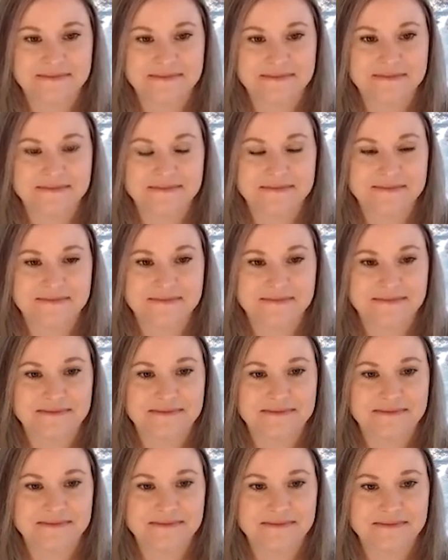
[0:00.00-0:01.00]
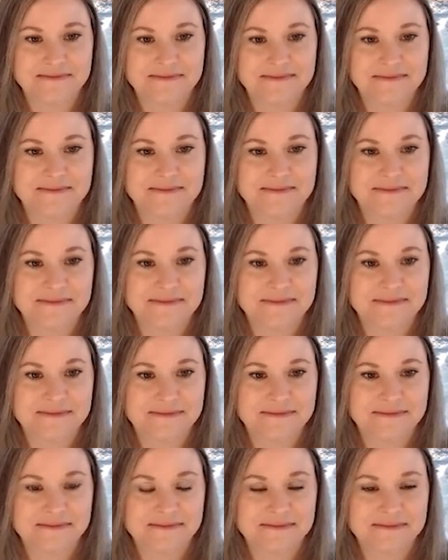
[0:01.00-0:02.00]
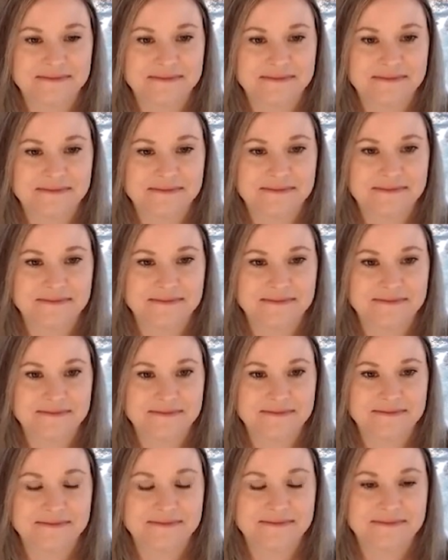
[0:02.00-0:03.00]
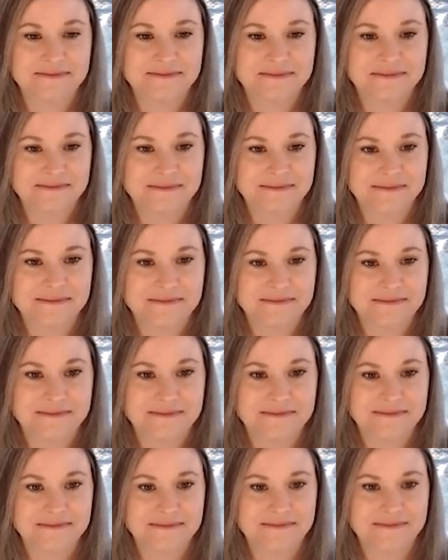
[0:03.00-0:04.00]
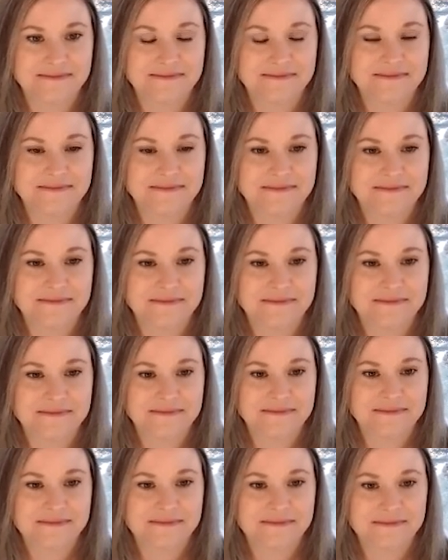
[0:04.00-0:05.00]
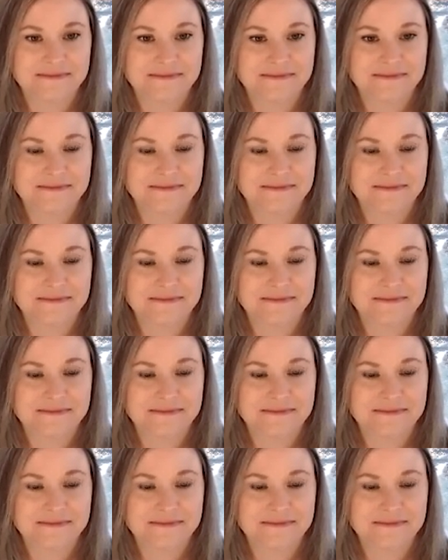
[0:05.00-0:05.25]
No words are spoken by the person on screen.